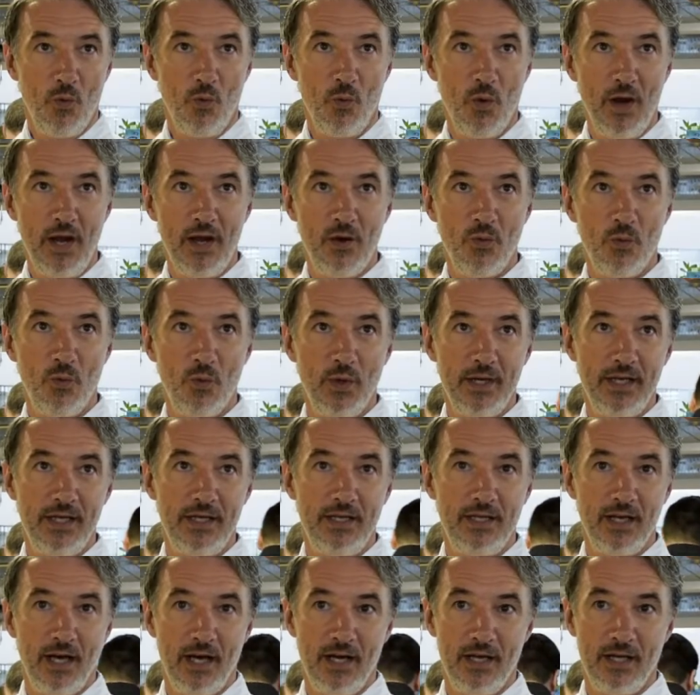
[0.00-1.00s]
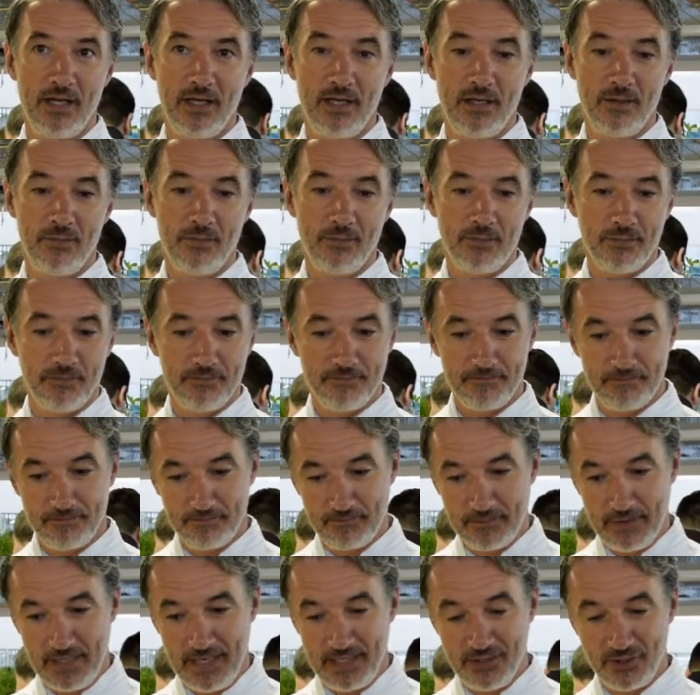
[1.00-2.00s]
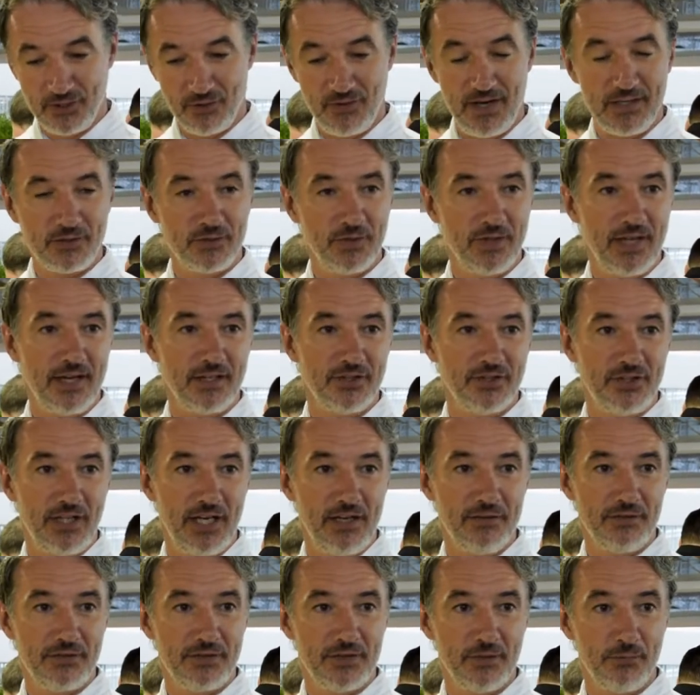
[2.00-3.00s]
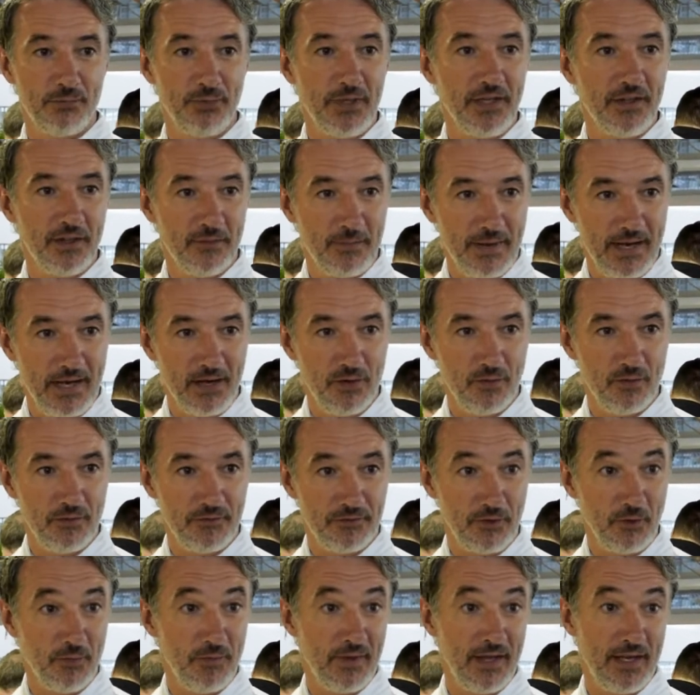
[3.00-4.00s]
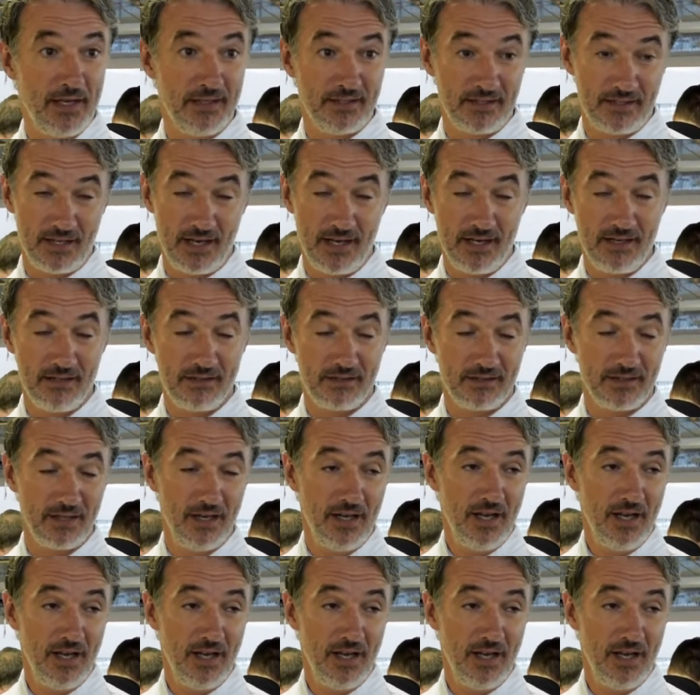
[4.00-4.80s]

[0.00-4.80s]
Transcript: where we interact with our chefs and bring them out from their sites